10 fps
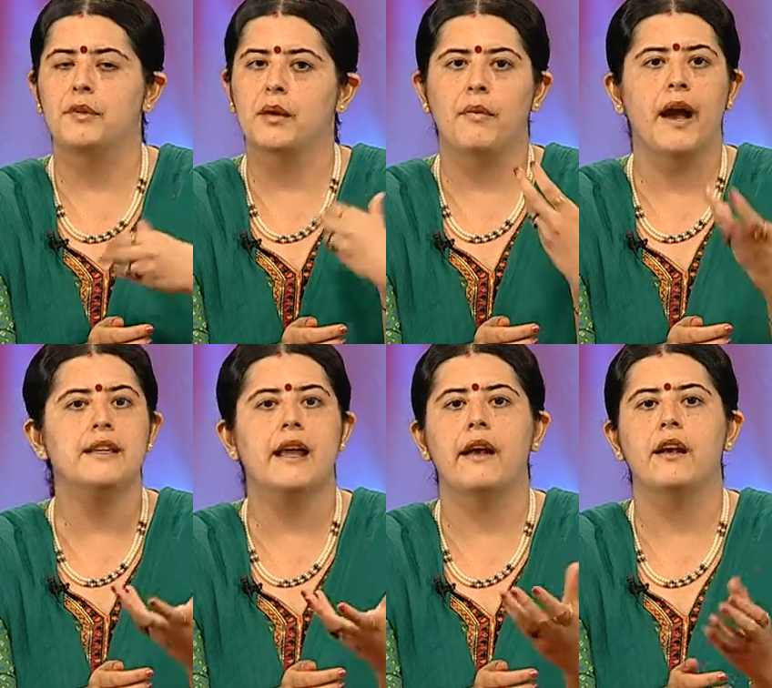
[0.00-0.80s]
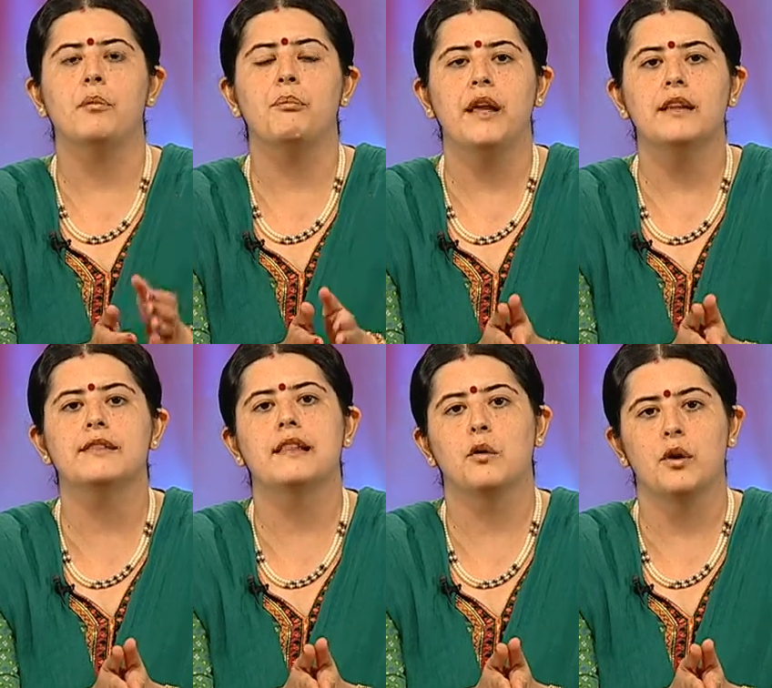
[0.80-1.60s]
They might end up being
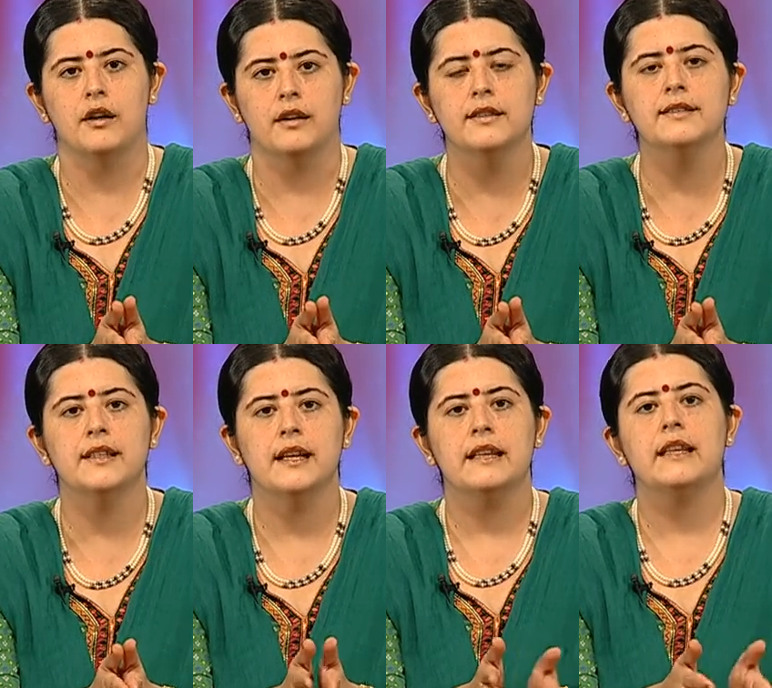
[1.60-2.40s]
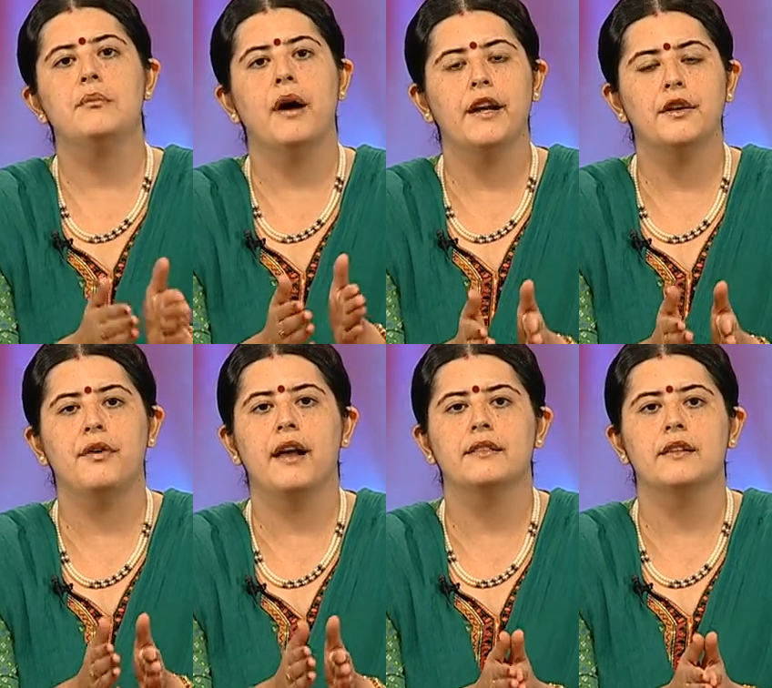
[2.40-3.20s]
slow learners. They might
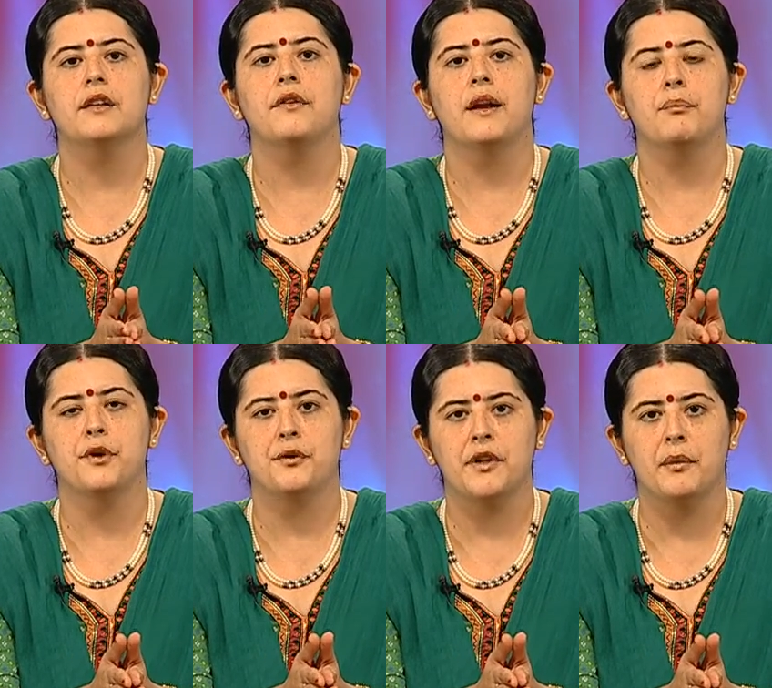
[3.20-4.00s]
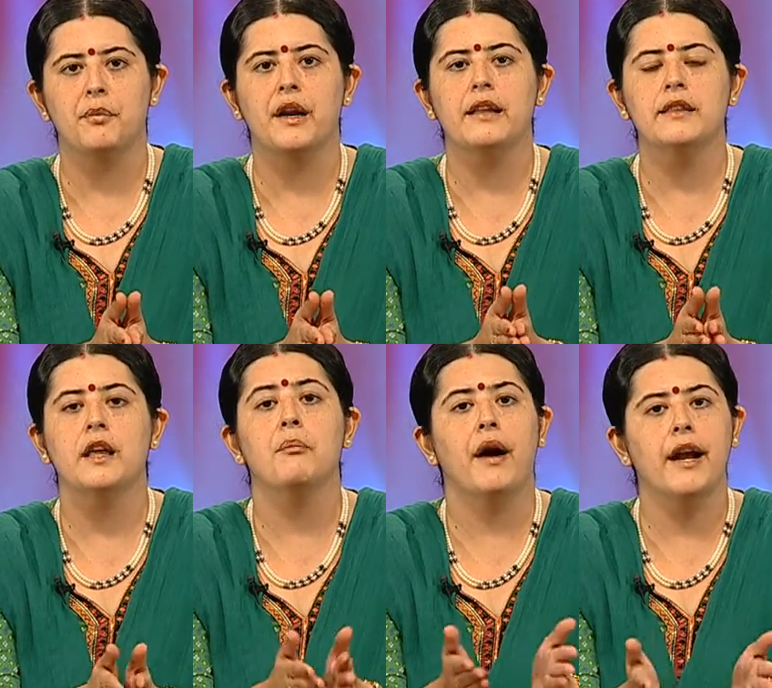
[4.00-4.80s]
affect the development of their brain. They
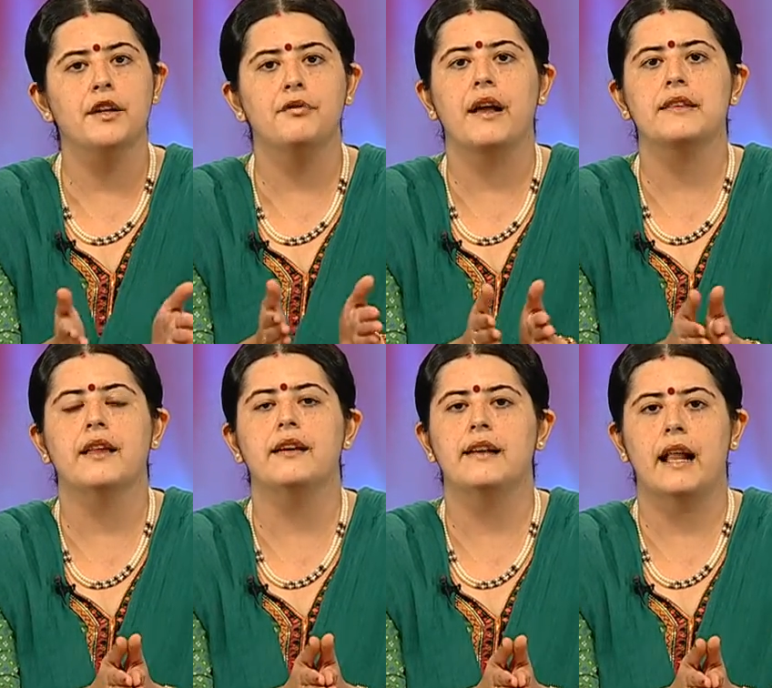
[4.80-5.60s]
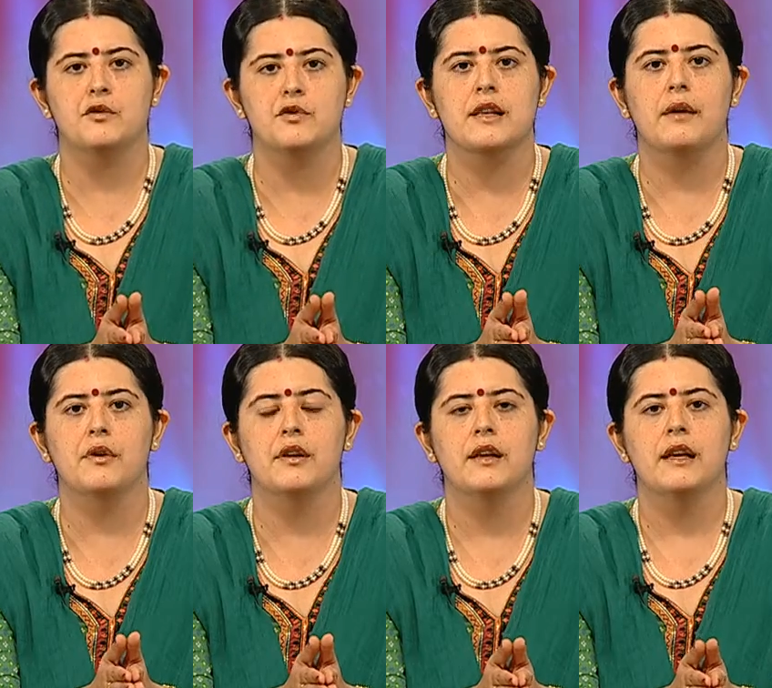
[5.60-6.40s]
might affect their intelligence level.
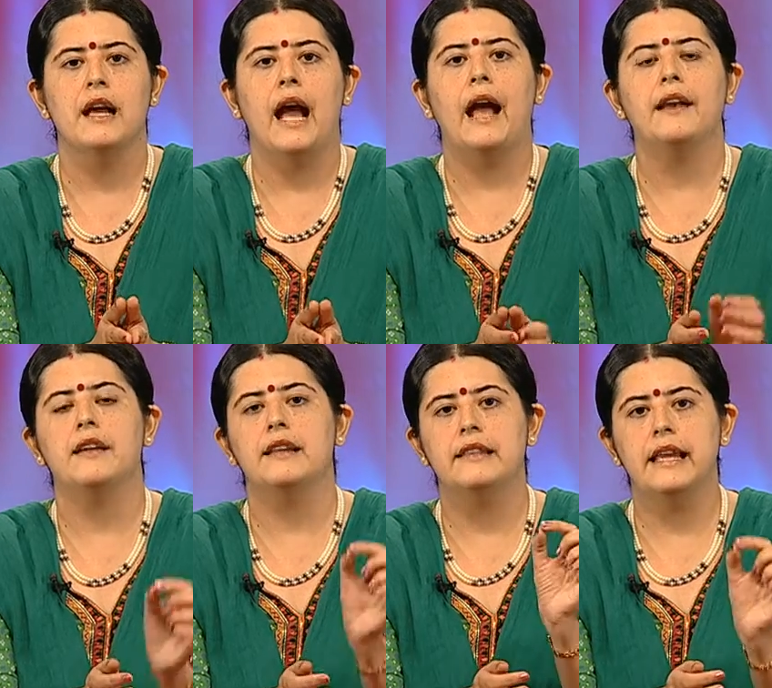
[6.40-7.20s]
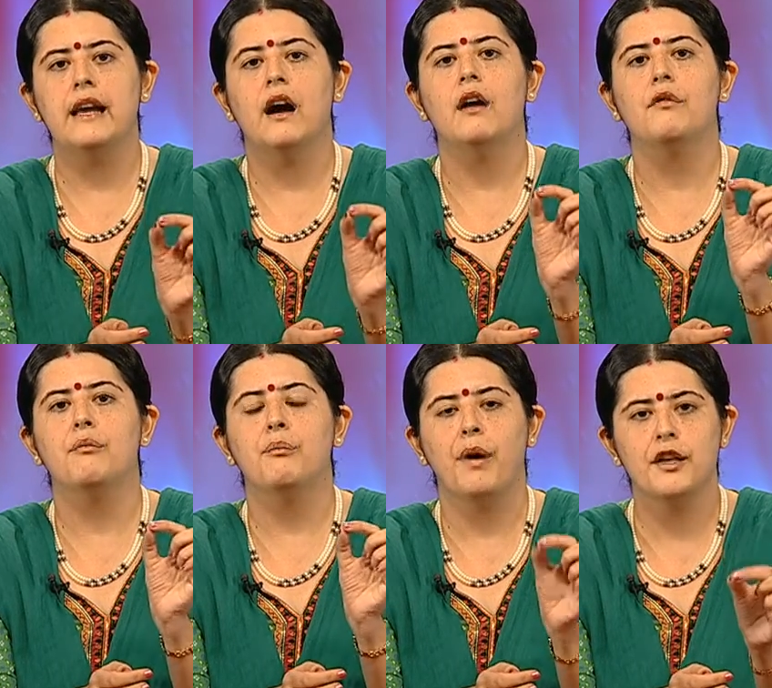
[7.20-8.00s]
And they are
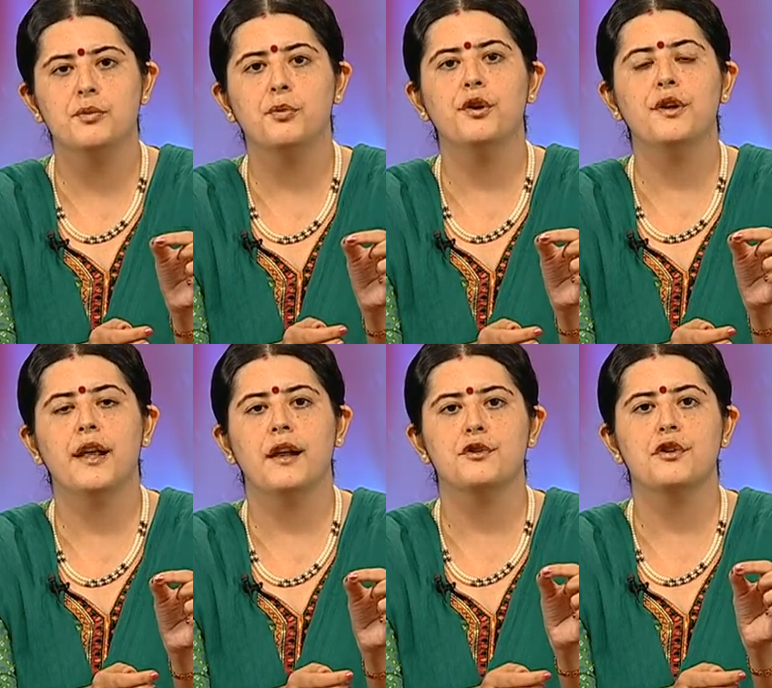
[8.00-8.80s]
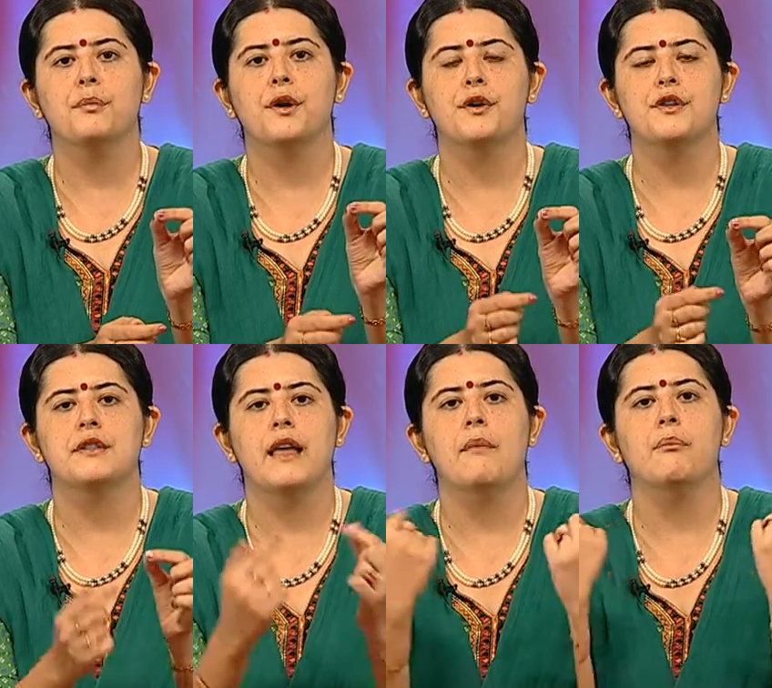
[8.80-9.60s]
much more intelligent because
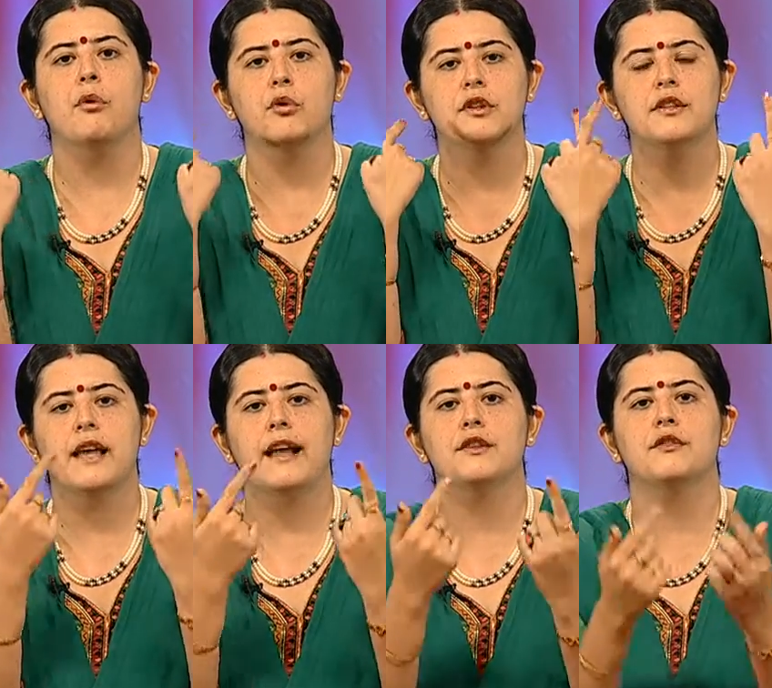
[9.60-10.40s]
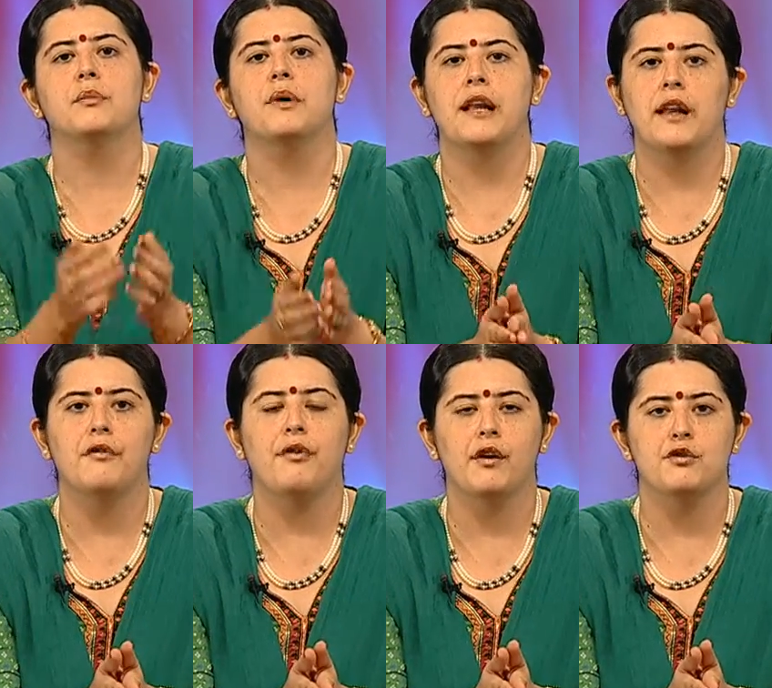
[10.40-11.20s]
both the sides of the brain are
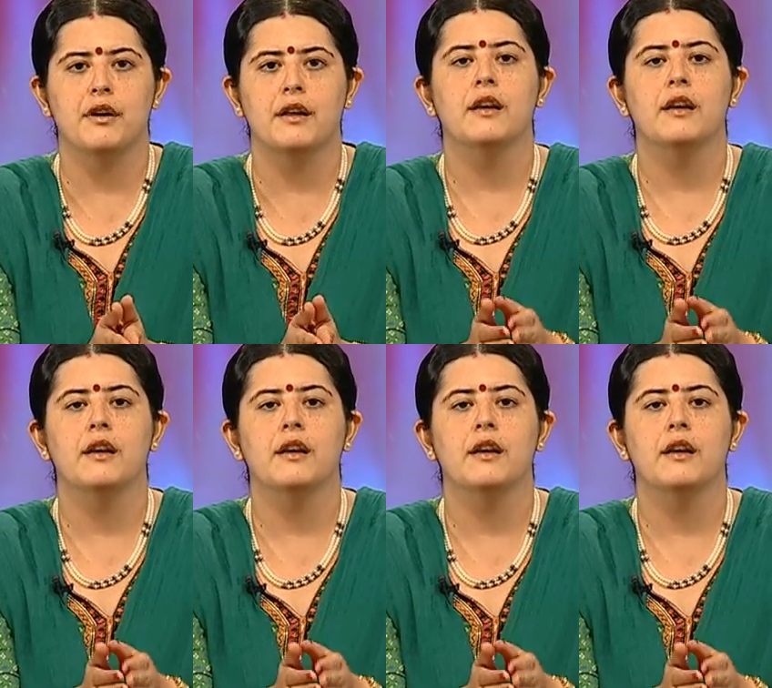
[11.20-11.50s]
functioning.